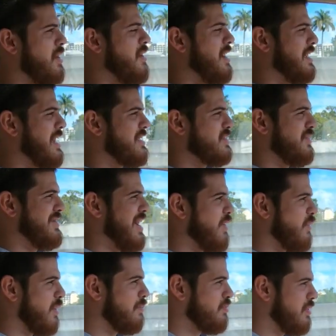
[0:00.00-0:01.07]
All right, guys, so
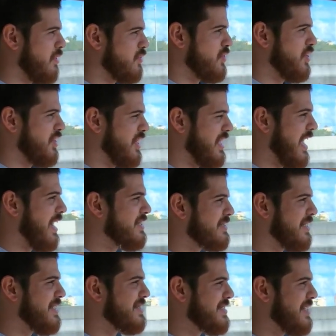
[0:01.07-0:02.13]
now we're approaching the
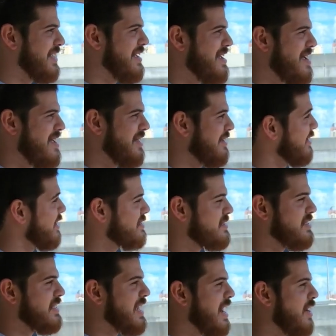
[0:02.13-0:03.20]
exit. Let's
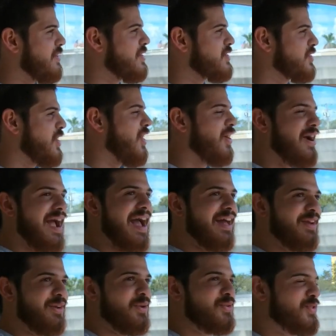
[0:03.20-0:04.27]
see how this car
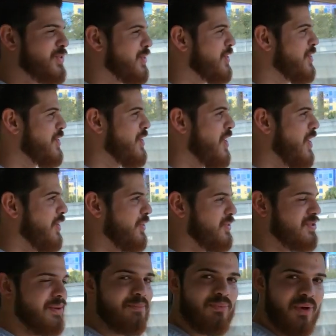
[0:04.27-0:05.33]
handles under
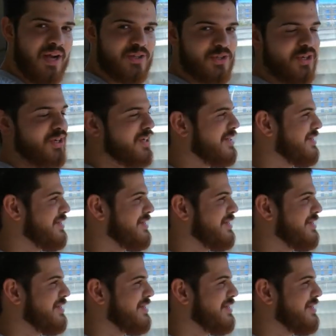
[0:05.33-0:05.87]
some pressure.